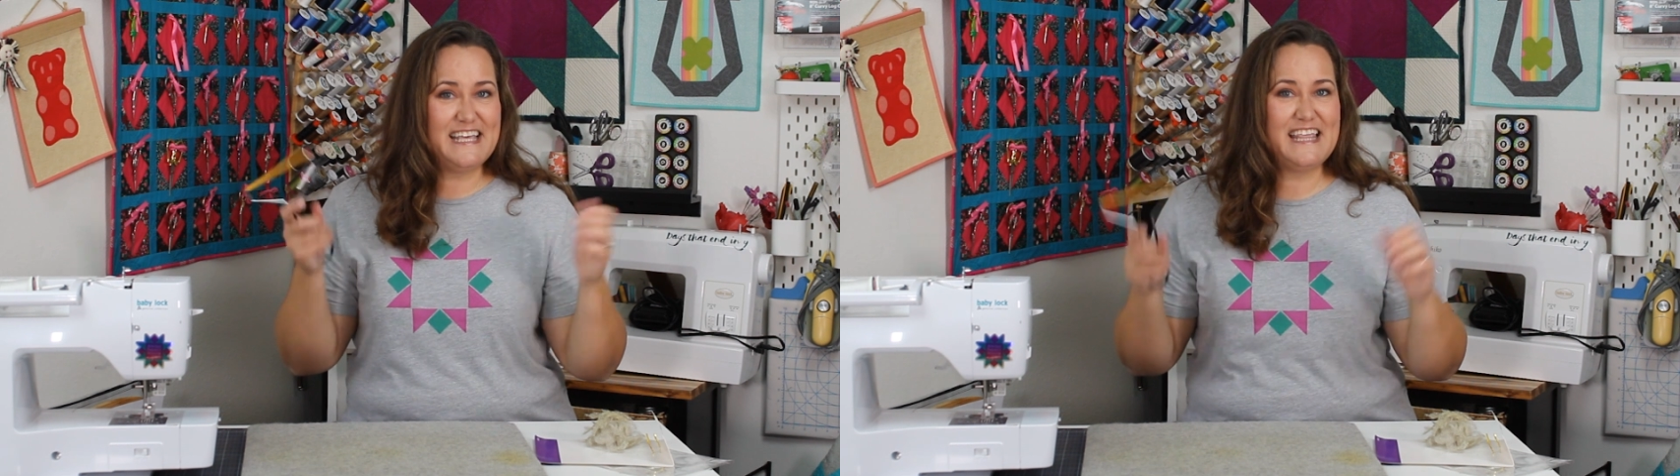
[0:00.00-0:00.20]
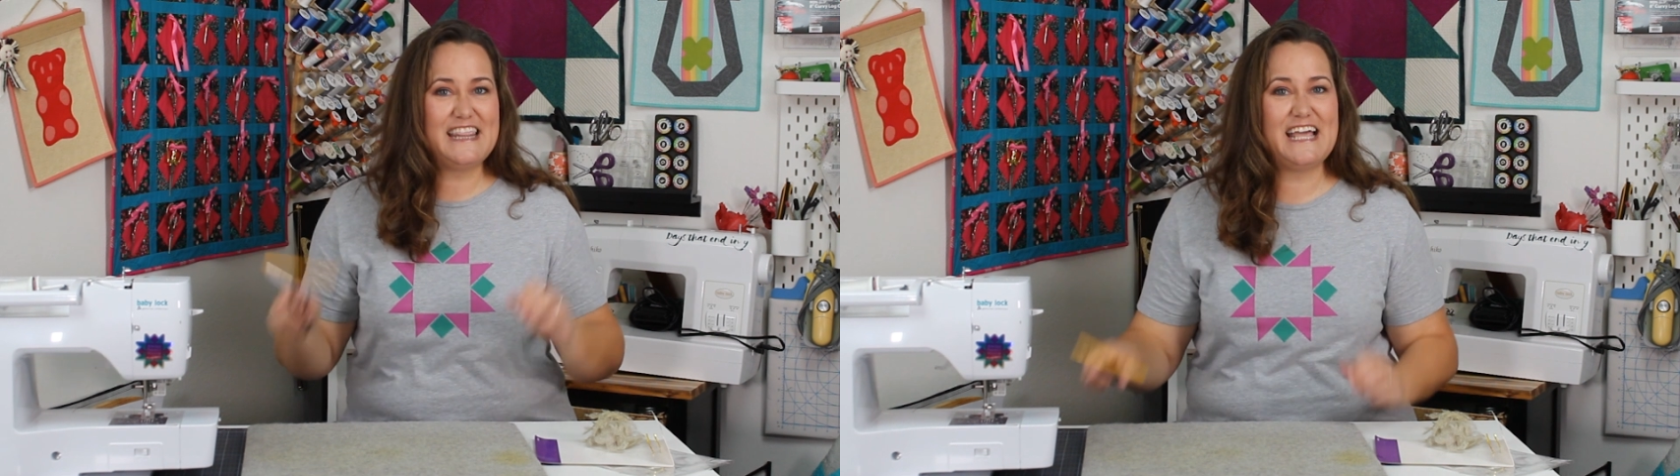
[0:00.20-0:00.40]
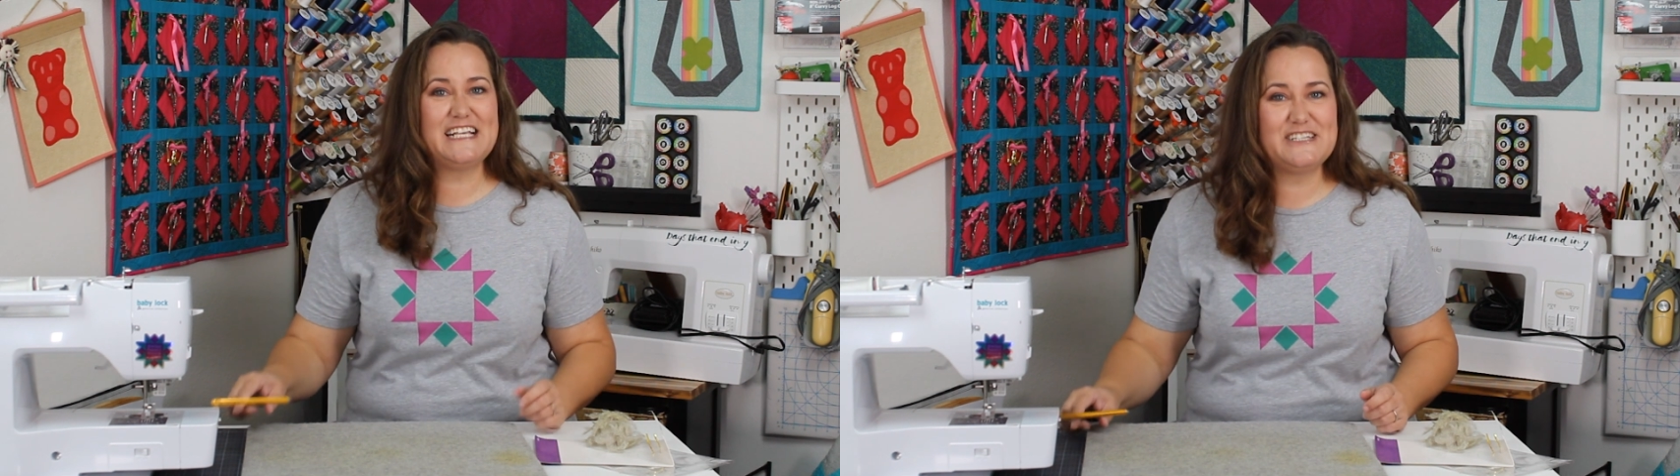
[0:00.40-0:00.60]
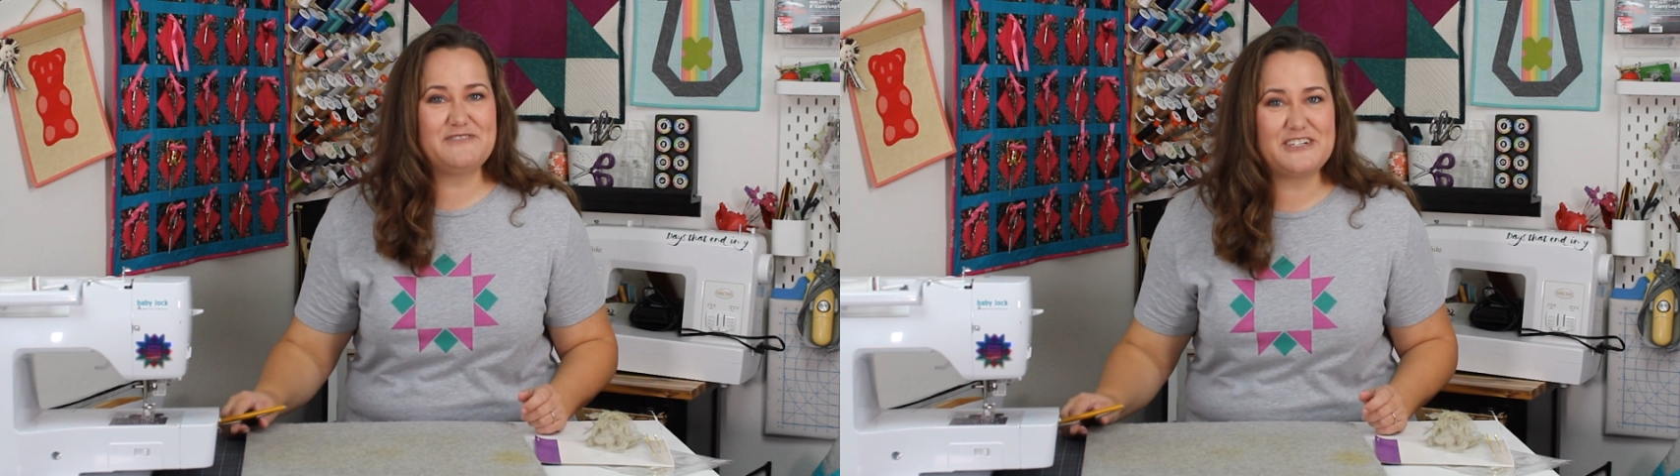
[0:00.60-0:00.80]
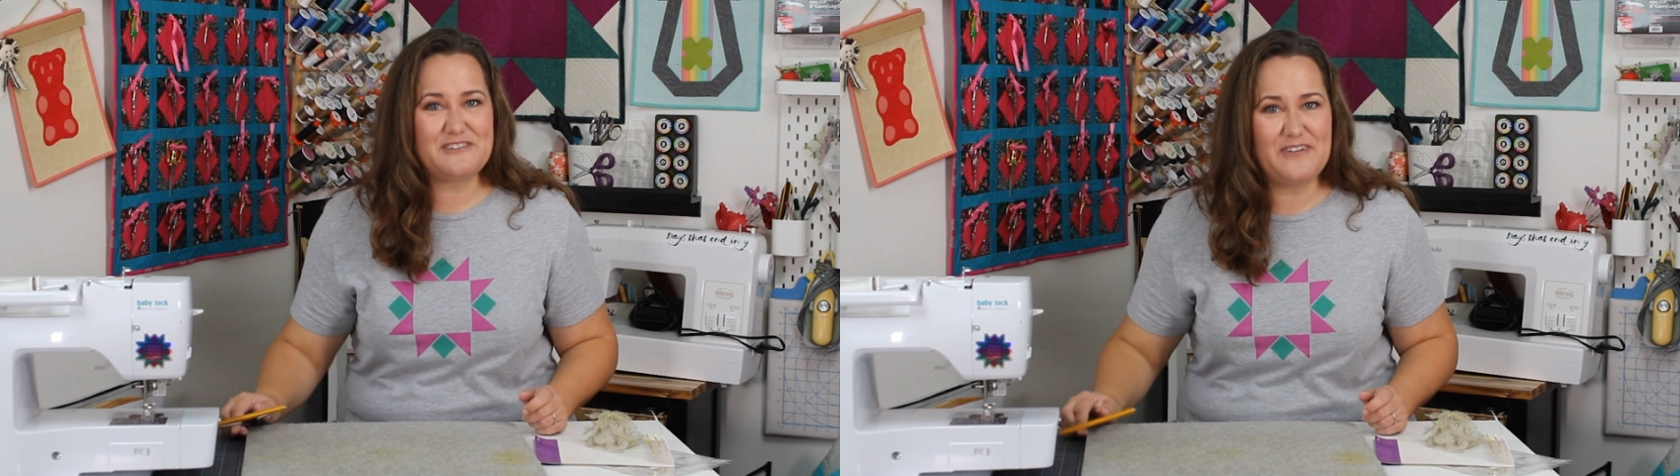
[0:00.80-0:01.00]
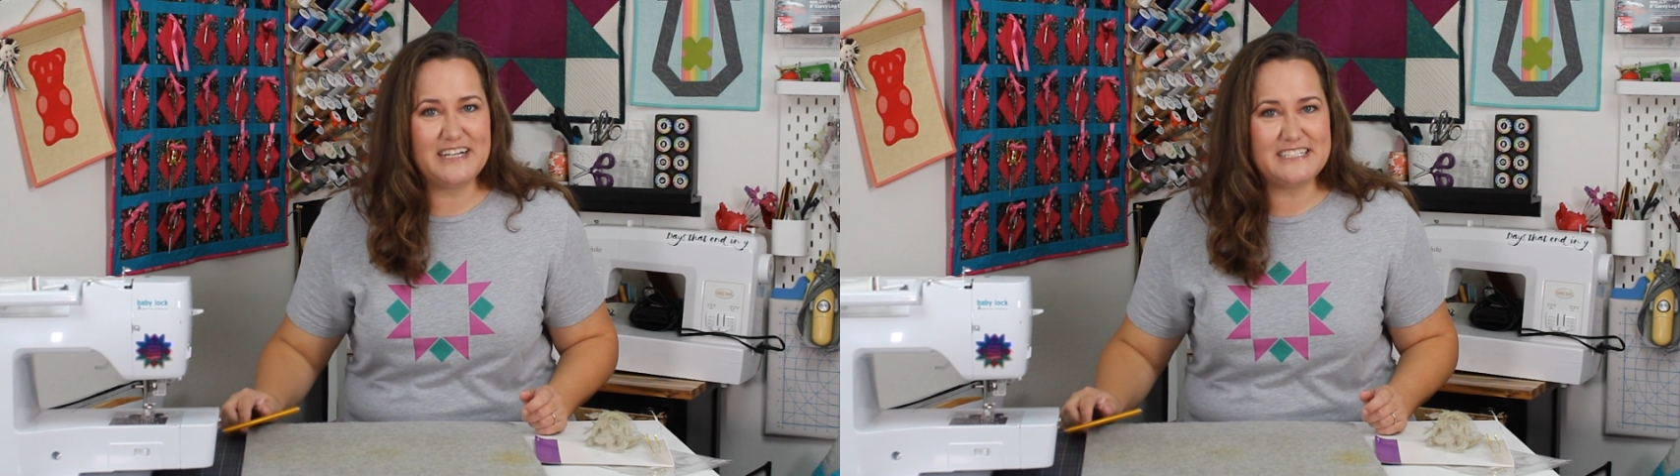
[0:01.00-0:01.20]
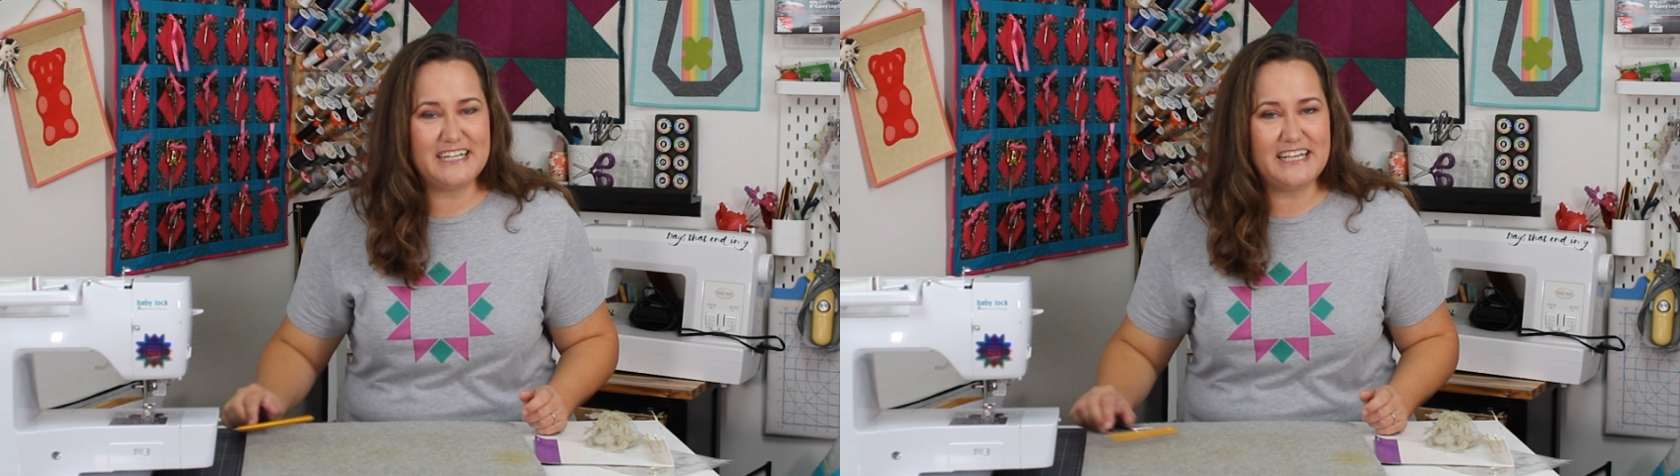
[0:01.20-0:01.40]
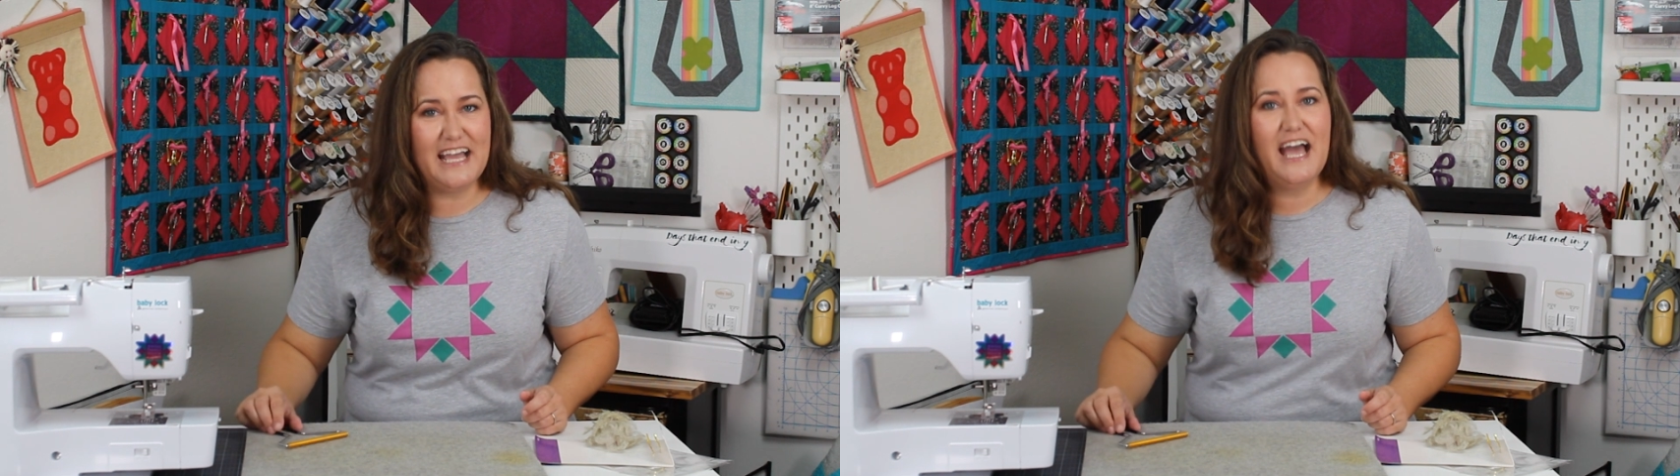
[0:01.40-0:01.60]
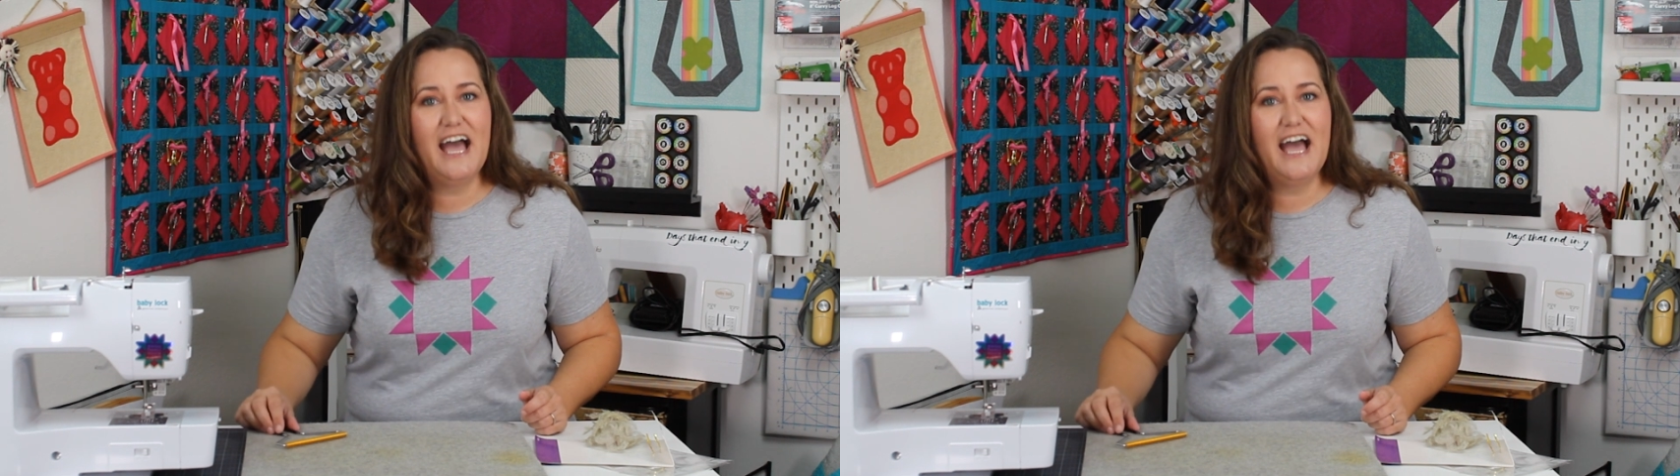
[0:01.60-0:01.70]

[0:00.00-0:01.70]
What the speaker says: Thanks so much for watching.